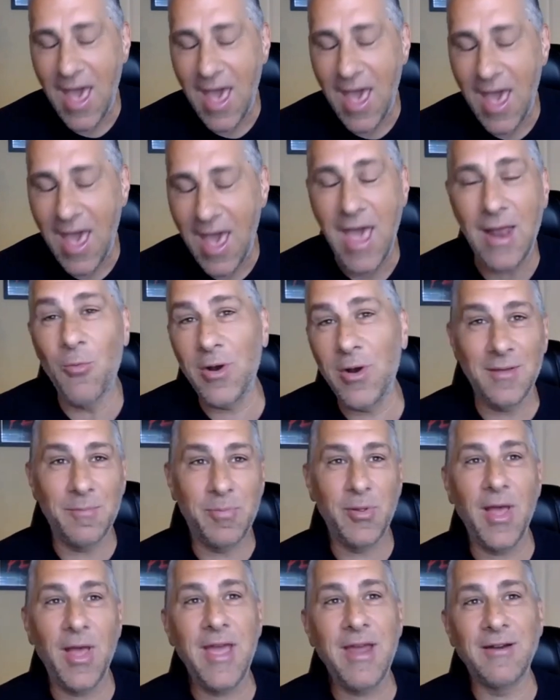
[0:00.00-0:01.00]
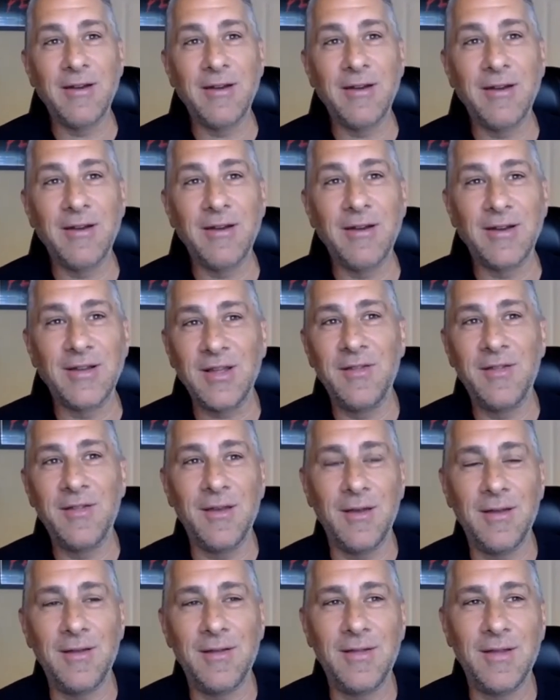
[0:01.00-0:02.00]
And one of the players,
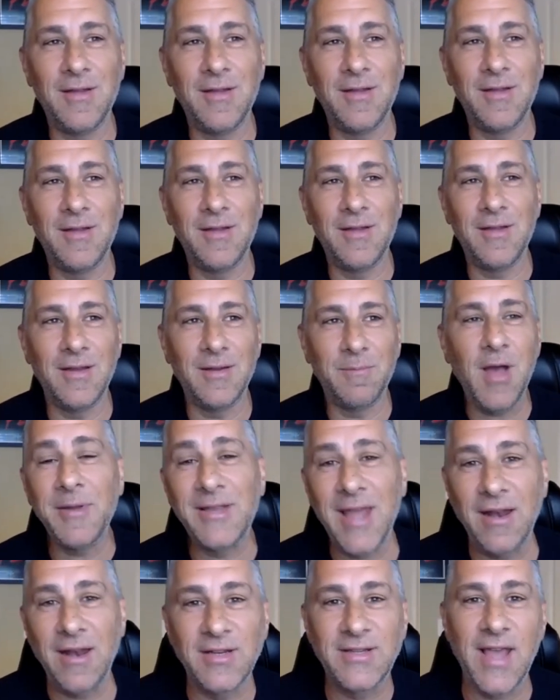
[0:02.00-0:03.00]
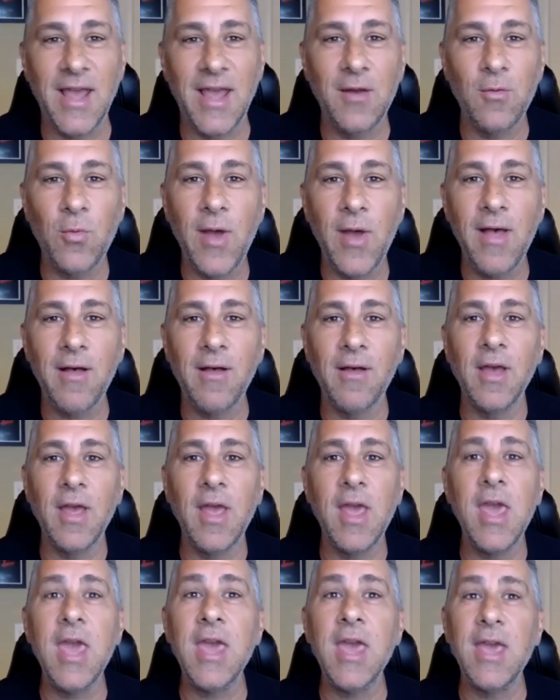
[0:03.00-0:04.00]
the commentator said,
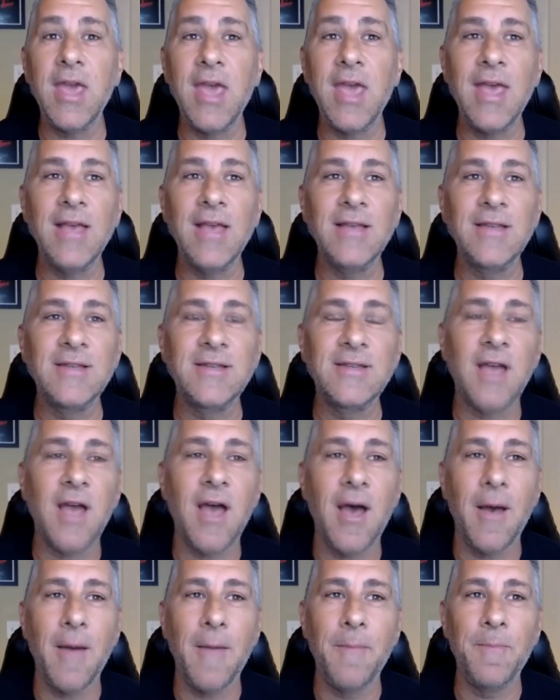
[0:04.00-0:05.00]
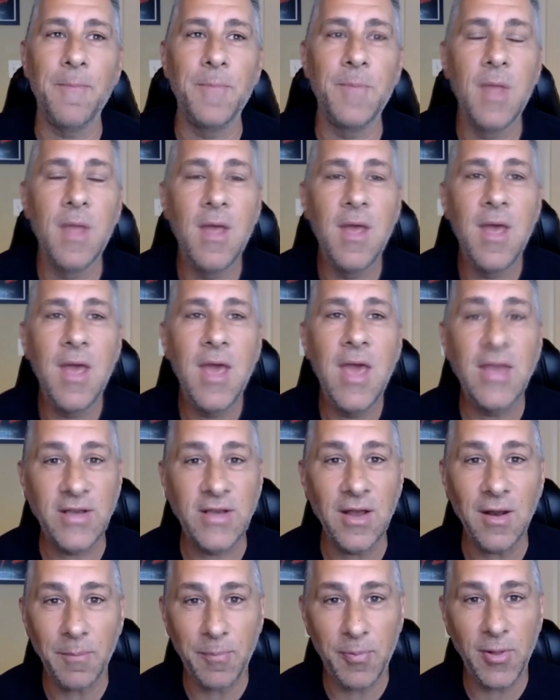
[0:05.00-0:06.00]
"Well, he's going
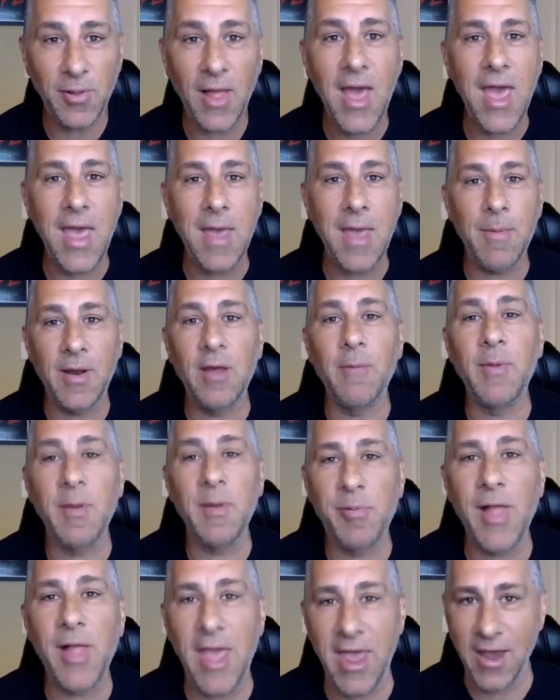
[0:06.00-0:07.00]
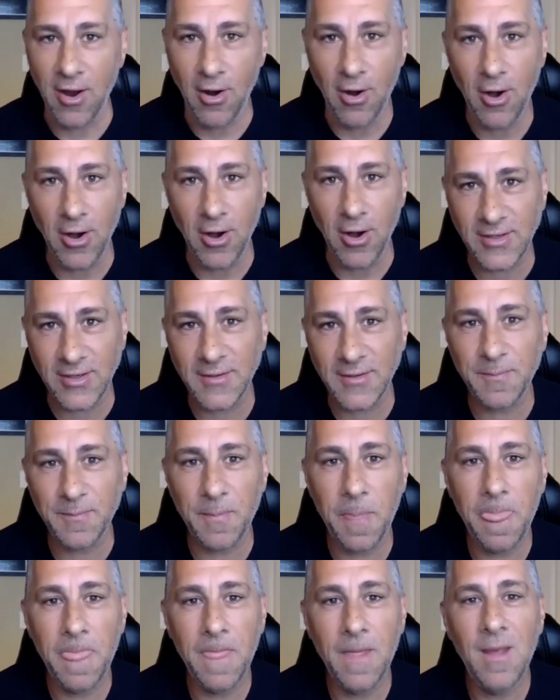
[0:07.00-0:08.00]
to play, but he'll be playing hurt."
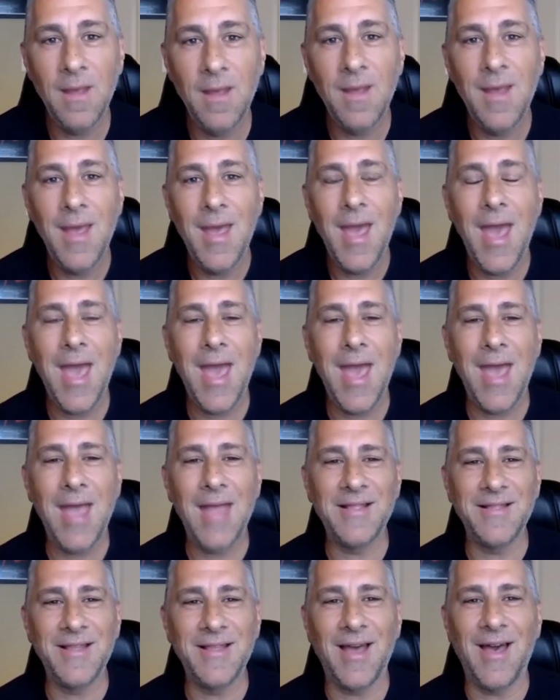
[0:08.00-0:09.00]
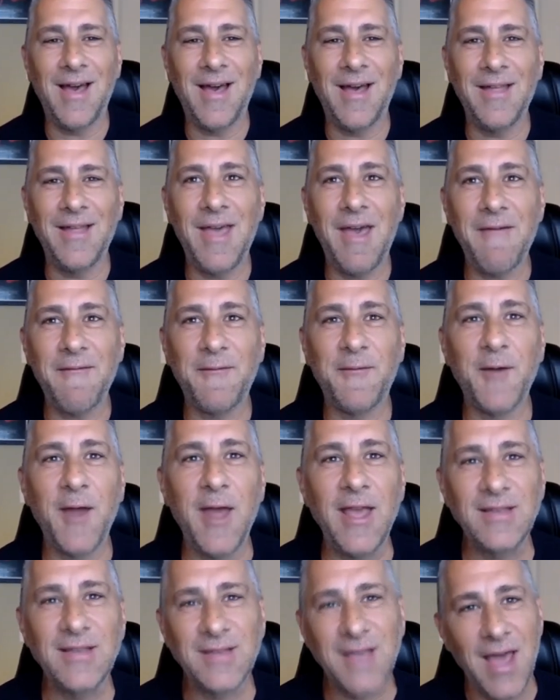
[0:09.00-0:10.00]
And that
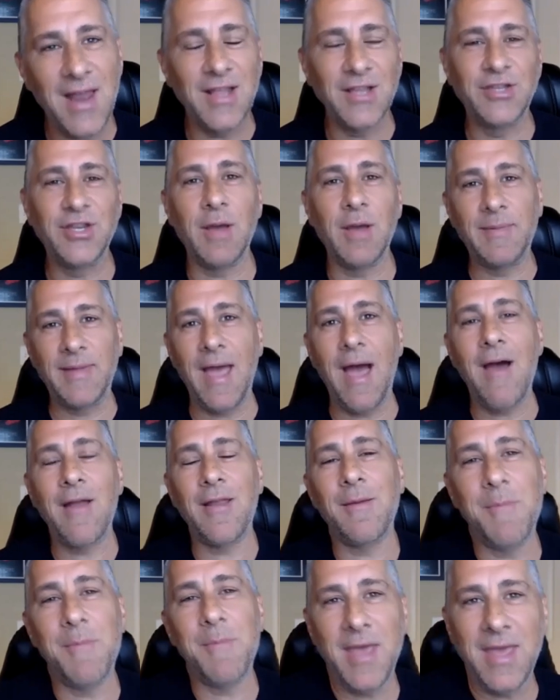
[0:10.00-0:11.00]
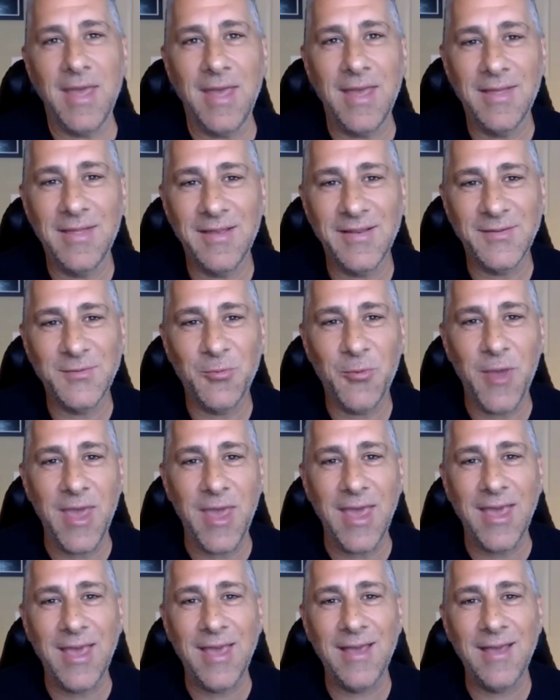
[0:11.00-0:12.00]
phrase kind of jumped out at me this
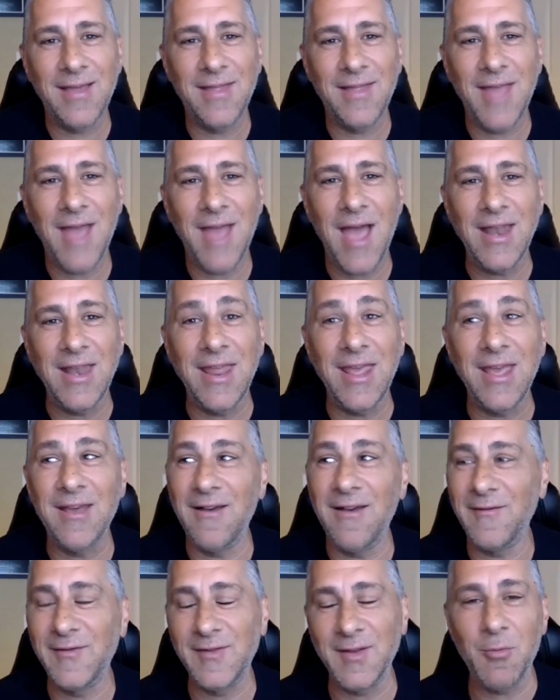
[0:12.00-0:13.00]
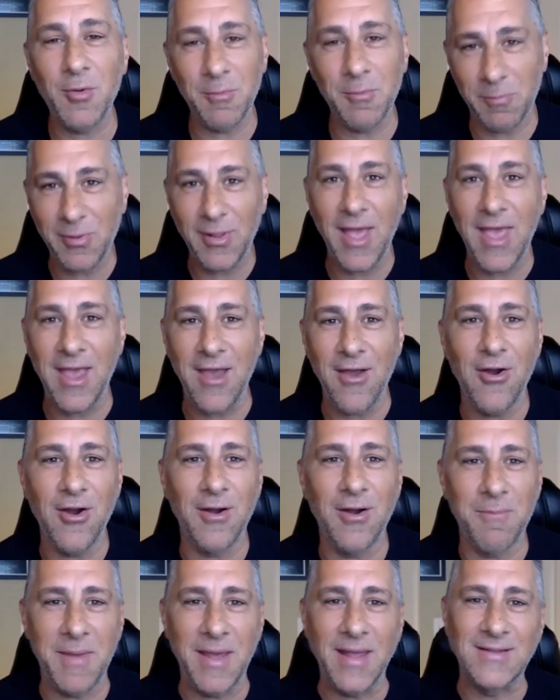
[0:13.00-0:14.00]
week. The idea of someone playing
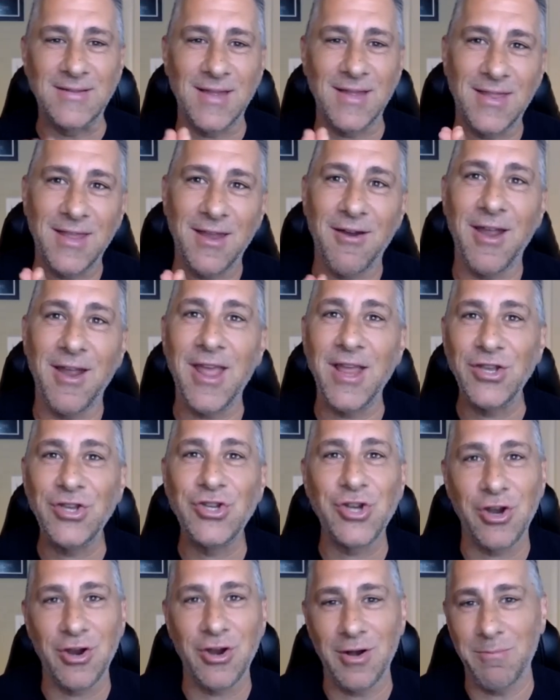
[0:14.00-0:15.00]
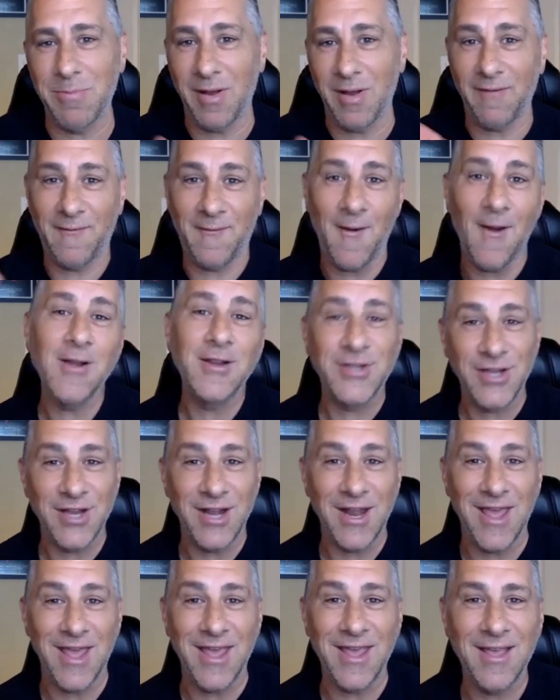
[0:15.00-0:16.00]
hurt means that they're injured but
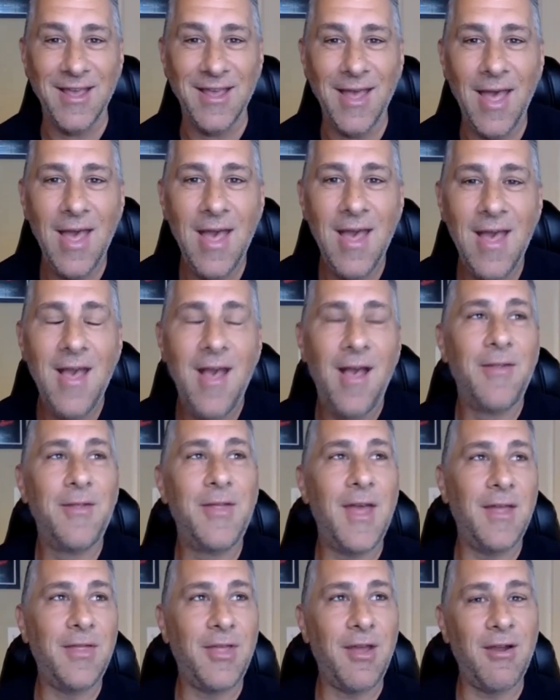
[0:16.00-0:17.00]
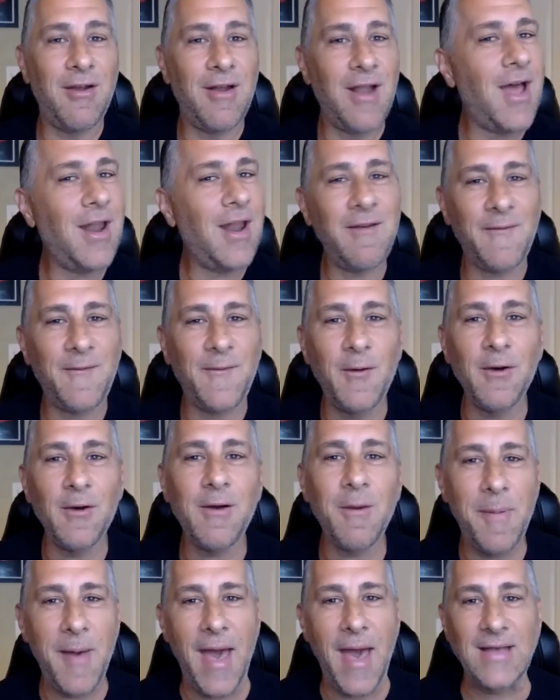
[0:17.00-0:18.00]
functioning, that they're not at full
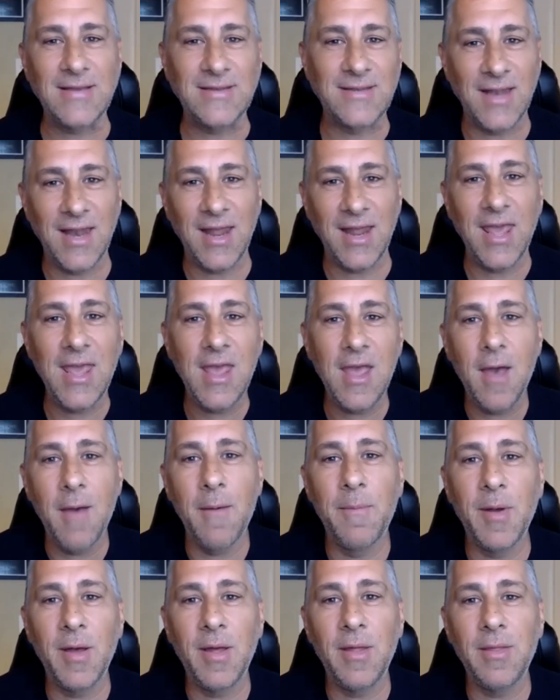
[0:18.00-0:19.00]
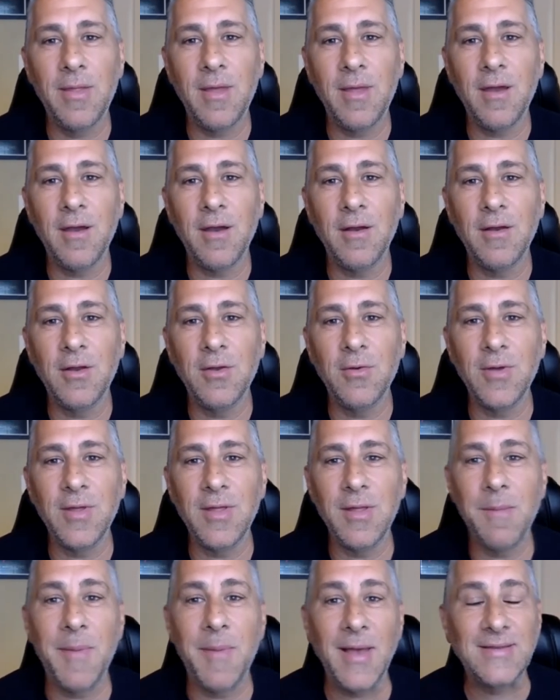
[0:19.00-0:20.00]
capacity, but they're doing
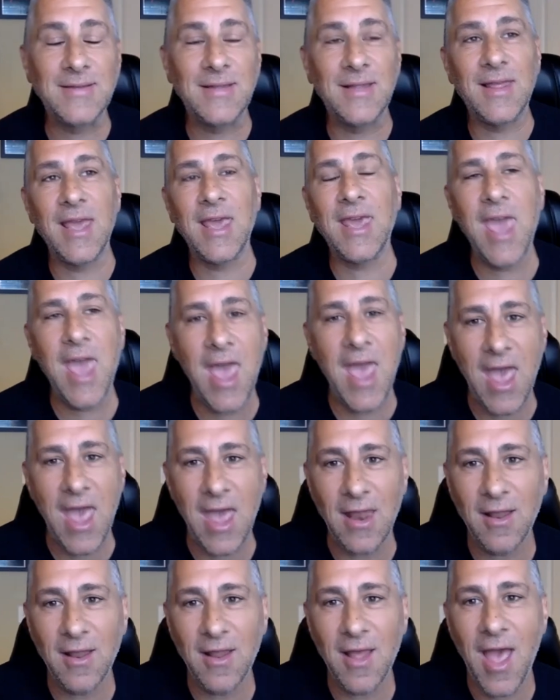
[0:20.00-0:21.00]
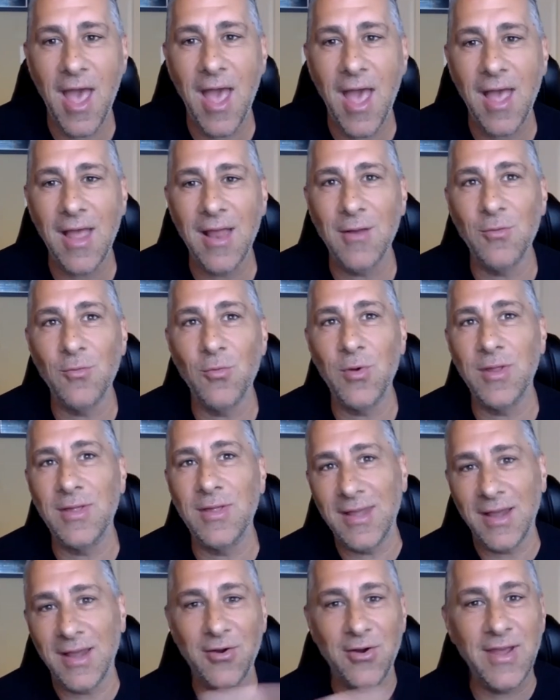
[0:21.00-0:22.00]
the best that they can, and with
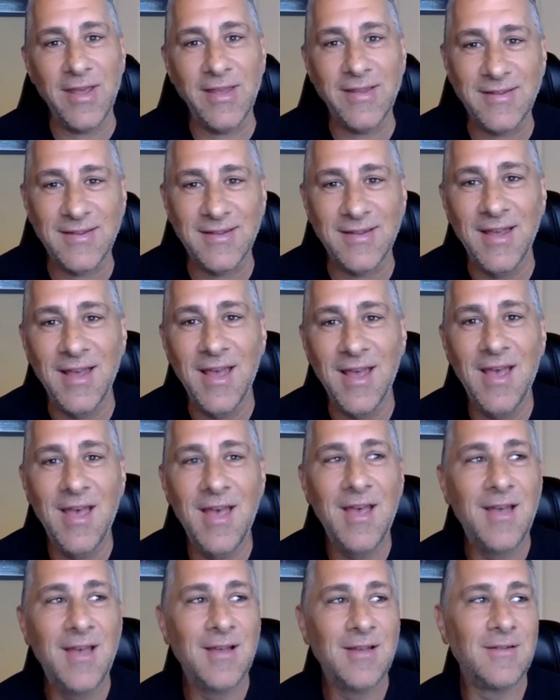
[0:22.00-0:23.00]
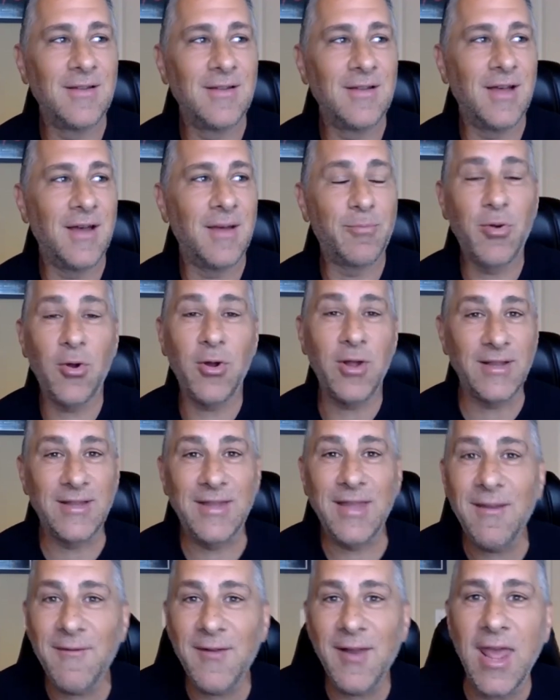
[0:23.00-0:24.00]
decreased
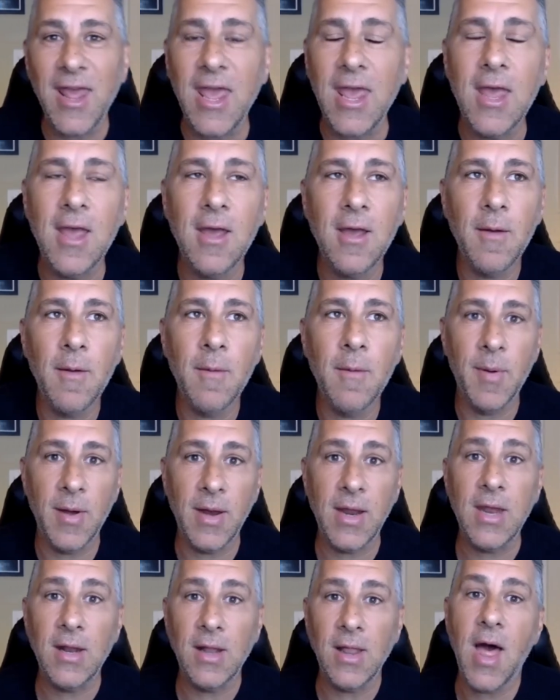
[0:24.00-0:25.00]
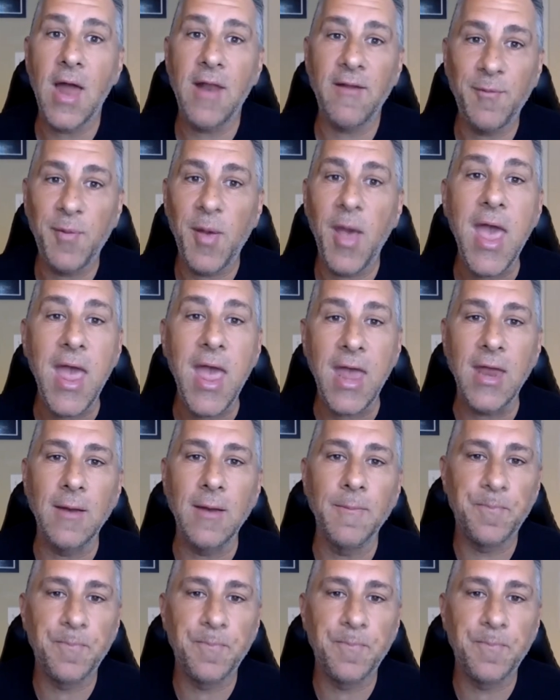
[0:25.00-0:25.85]
productivity, but in a lot of pain.